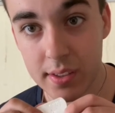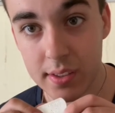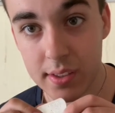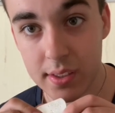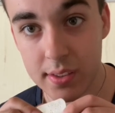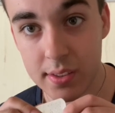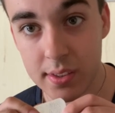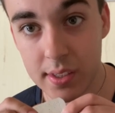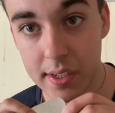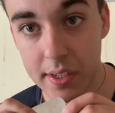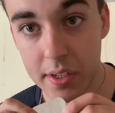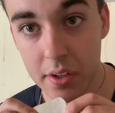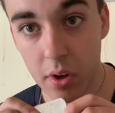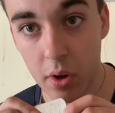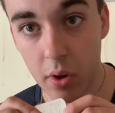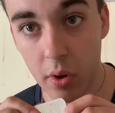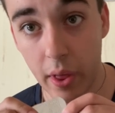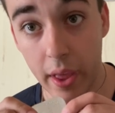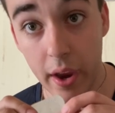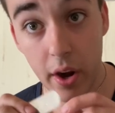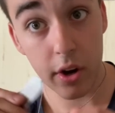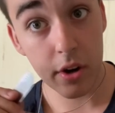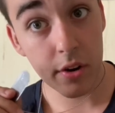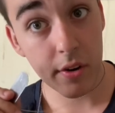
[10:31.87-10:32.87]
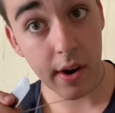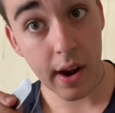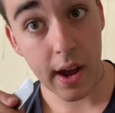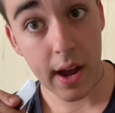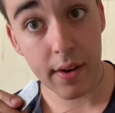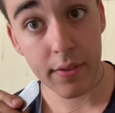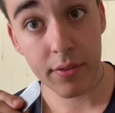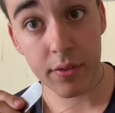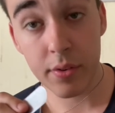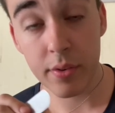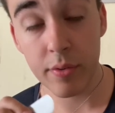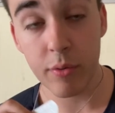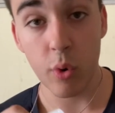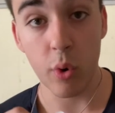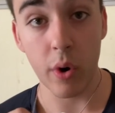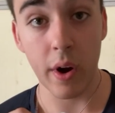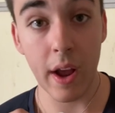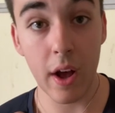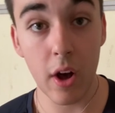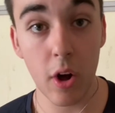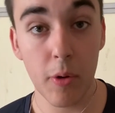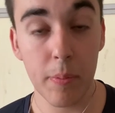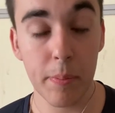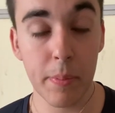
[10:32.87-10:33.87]
to signal aircraft for
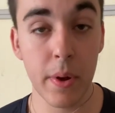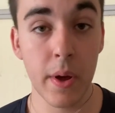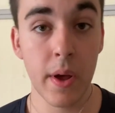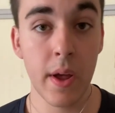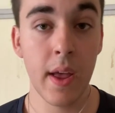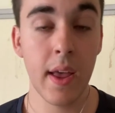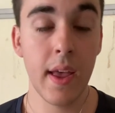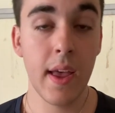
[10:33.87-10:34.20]
help.